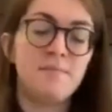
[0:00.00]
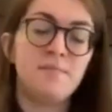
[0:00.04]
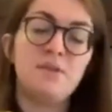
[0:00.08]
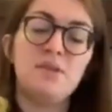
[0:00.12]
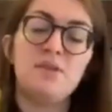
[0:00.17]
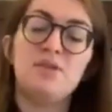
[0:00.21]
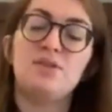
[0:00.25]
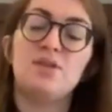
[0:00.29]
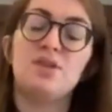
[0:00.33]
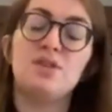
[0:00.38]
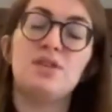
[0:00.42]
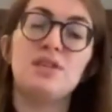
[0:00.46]

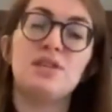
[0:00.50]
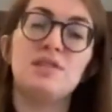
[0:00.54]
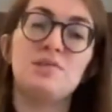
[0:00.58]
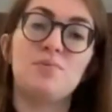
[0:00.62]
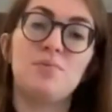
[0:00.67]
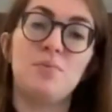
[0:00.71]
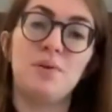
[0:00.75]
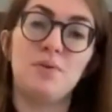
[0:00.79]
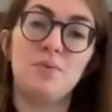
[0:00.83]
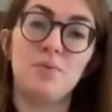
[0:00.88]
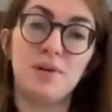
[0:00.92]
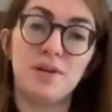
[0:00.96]
So this
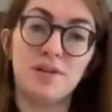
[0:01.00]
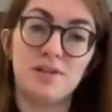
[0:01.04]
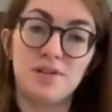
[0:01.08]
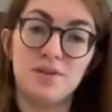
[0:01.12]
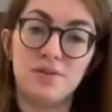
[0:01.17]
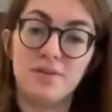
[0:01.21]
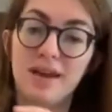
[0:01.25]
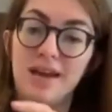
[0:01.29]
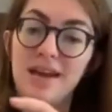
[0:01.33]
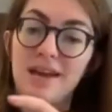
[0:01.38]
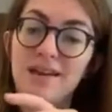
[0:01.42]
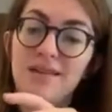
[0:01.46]
one works
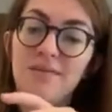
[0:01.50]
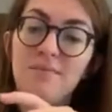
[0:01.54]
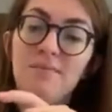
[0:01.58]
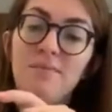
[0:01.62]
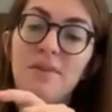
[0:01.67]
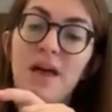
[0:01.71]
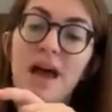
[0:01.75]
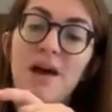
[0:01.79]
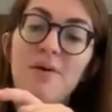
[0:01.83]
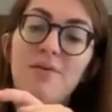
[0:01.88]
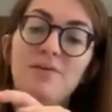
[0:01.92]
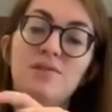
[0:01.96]
okay.
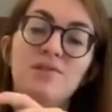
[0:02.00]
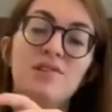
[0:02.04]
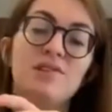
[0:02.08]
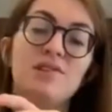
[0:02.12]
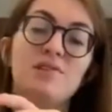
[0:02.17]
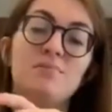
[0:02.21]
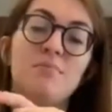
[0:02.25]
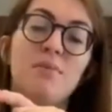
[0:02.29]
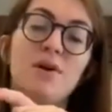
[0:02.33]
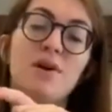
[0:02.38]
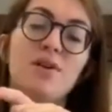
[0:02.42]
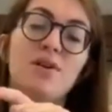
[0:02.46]
I would just
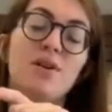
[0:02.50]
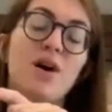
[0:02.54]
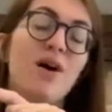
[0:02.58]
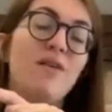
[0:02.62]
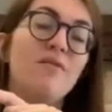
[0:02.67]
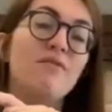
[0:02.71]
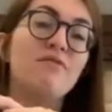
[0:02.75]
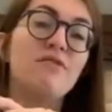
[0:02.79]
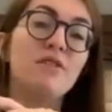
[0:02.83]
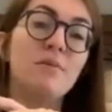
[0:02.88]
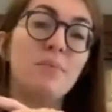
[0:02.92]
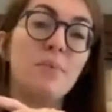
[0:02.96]
mark
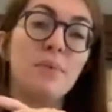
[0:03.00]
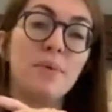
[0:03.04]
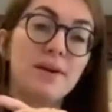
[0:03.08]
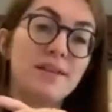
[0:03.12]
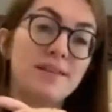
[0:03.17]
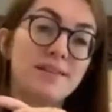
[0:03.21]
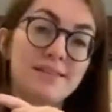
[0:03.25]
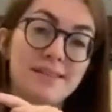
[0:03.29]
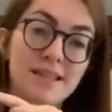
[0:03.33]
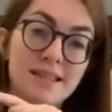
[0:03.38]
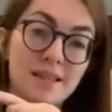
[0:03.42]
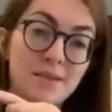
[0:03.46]
off the points
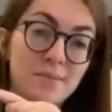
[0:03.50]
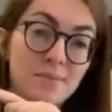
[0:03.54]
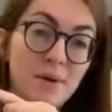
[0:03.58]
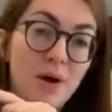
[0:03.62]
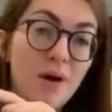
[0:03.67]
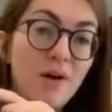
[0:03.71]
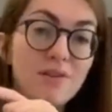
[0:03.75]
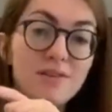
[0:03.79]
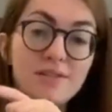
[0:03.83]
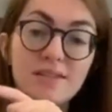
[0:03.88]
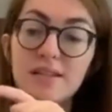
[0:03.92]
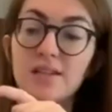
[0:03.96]
that the ball
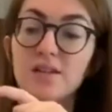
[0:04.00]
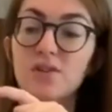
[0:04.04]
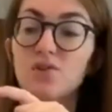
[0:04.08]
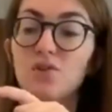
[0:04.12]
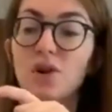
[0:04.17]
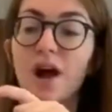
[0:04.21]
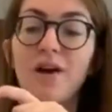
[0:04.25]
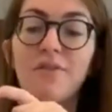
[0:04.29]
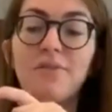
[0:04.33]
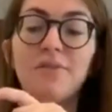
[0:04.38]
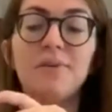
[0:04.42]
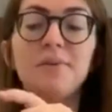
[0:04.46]
is gonna
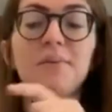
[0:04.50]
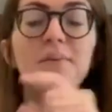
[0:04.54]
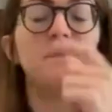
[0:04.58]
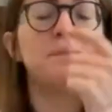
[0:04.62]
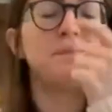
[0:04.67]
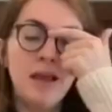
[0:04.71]
travel.